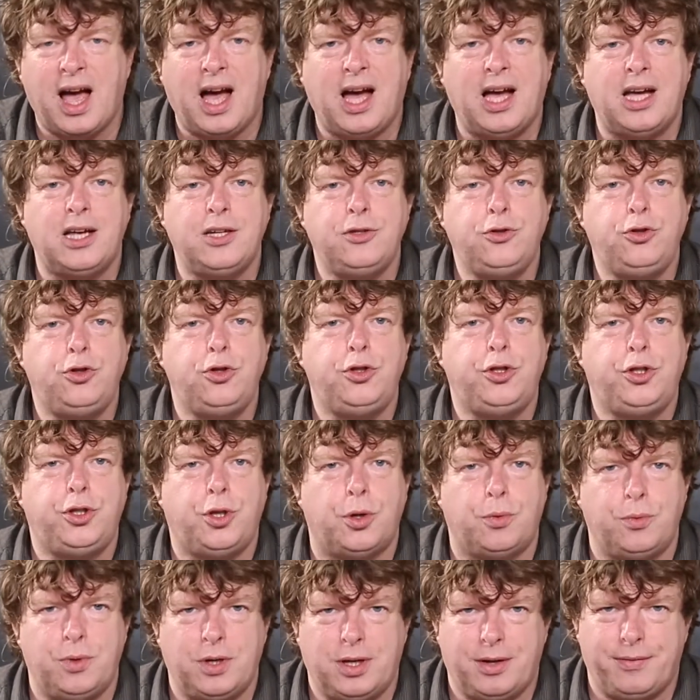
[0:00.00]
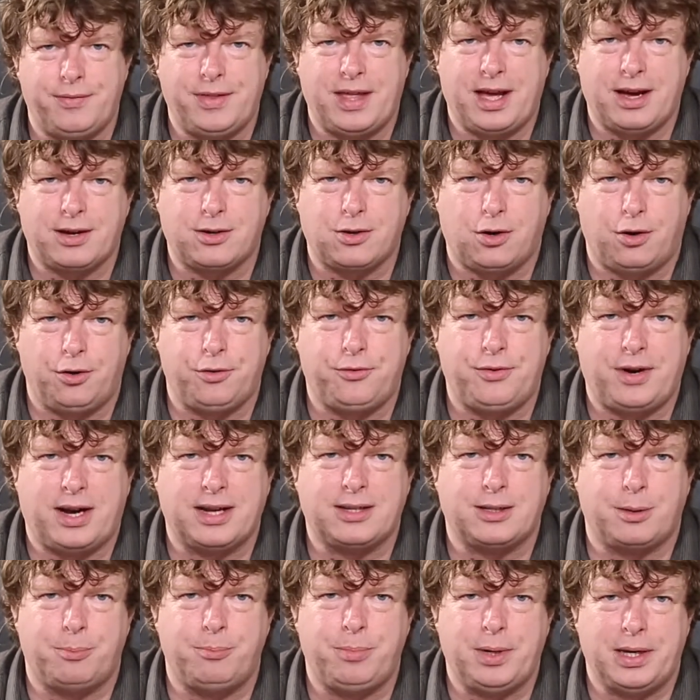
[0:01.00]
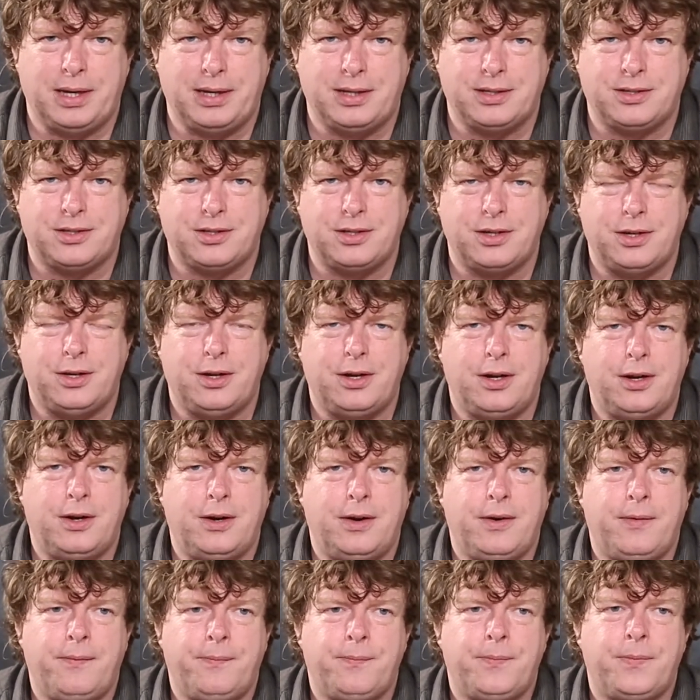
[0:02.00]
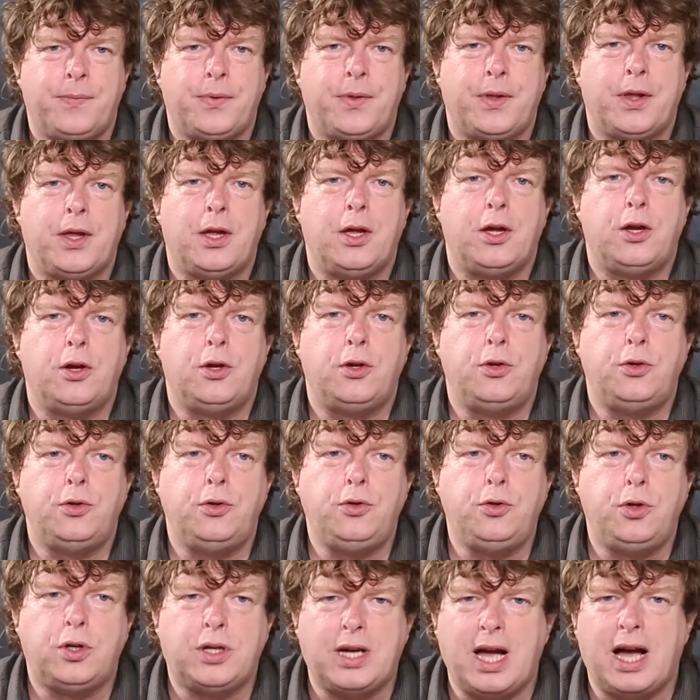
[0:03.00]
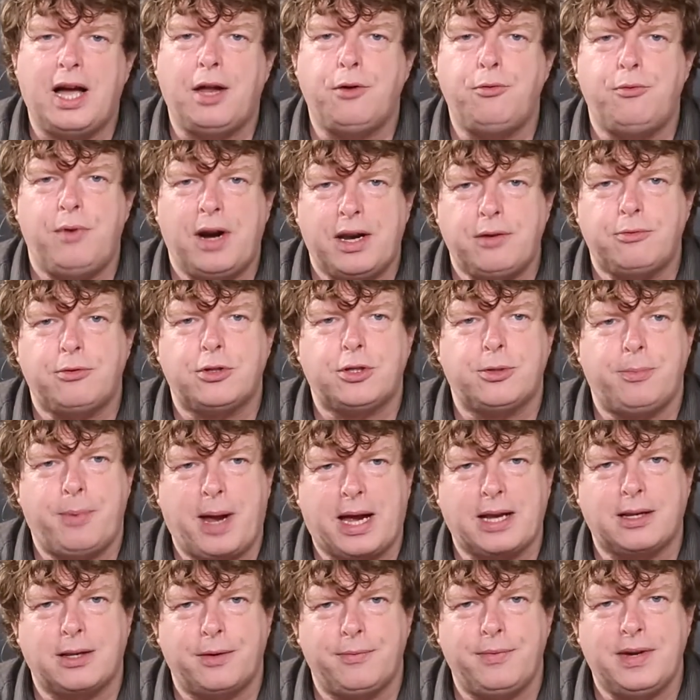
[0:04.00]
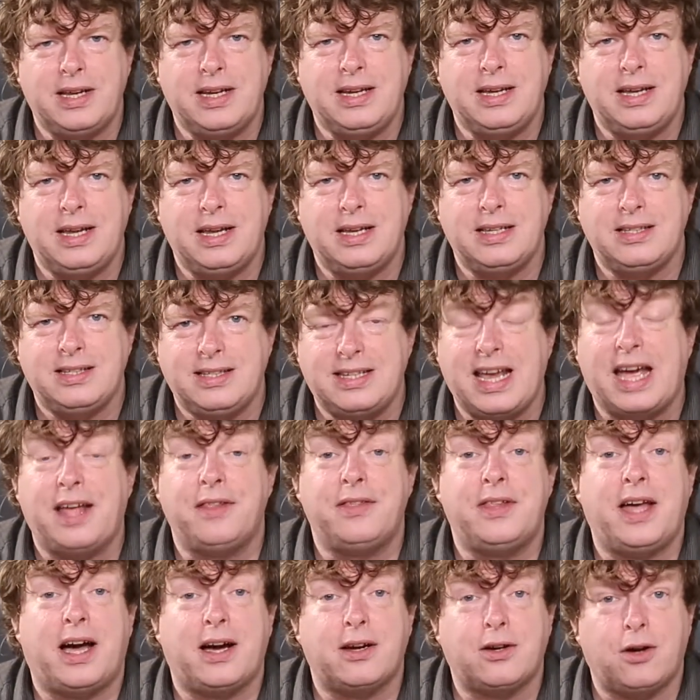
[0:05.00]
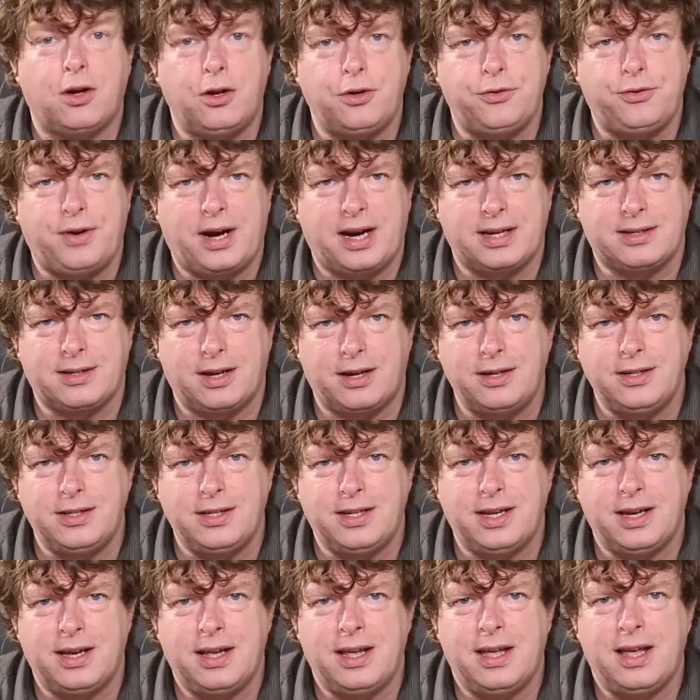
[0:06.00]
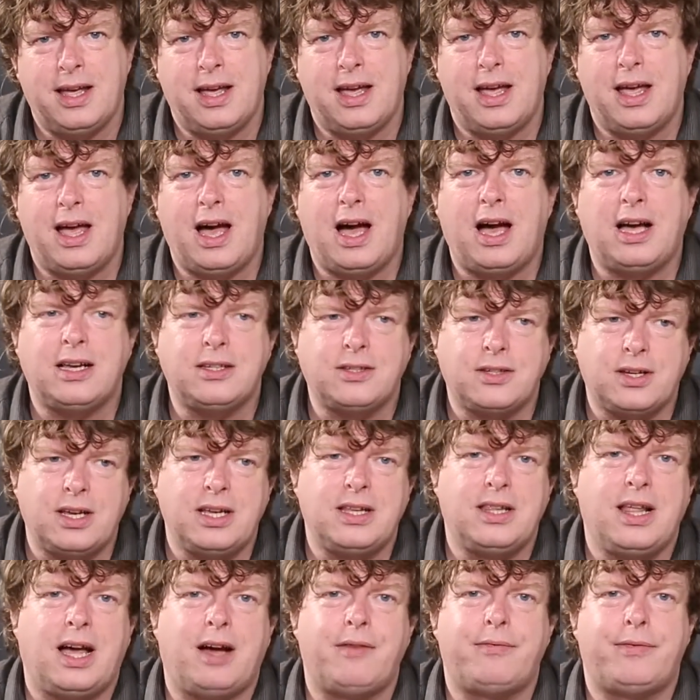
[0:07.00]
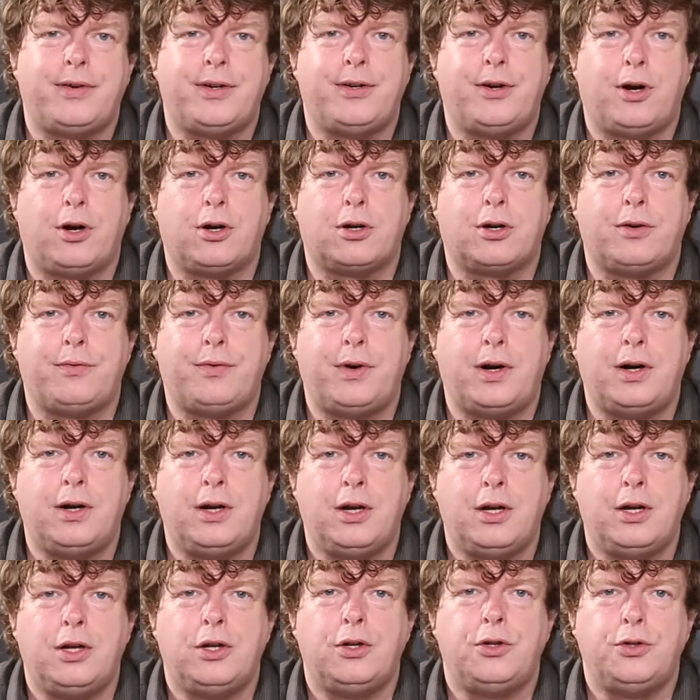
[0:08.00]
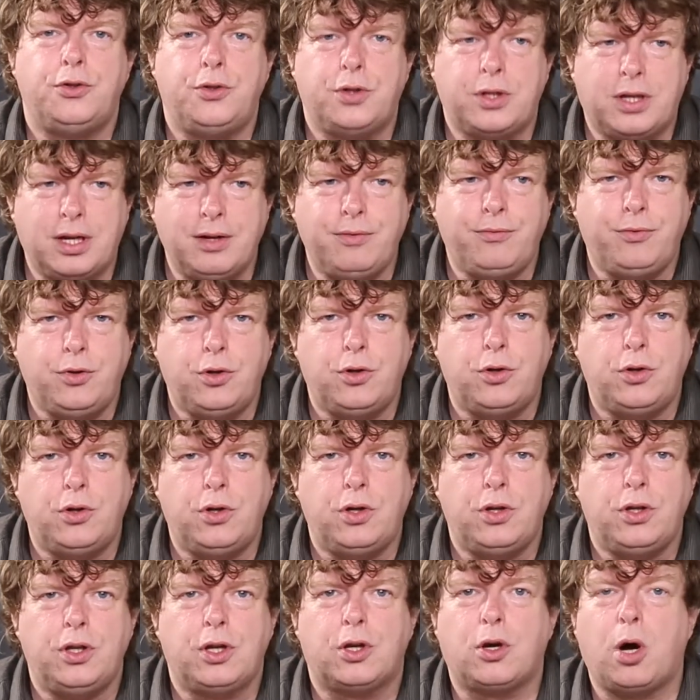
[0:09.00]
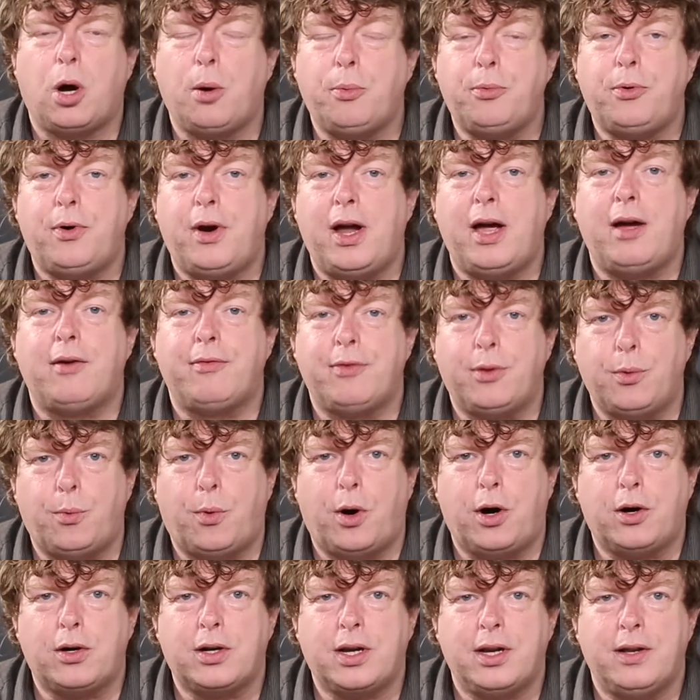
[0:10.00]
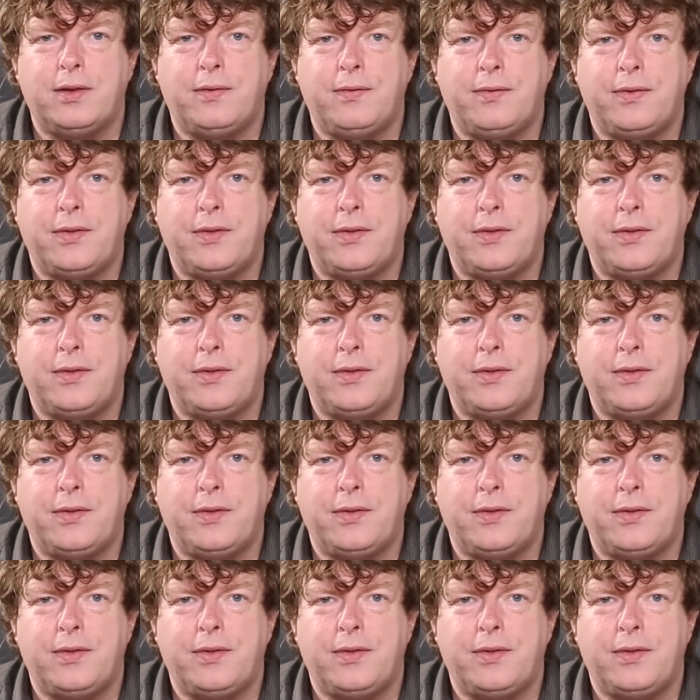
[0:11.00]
and you don't have that contract in place. You can retrospectively send that contract out, asking that photographer to give you the copyright of the work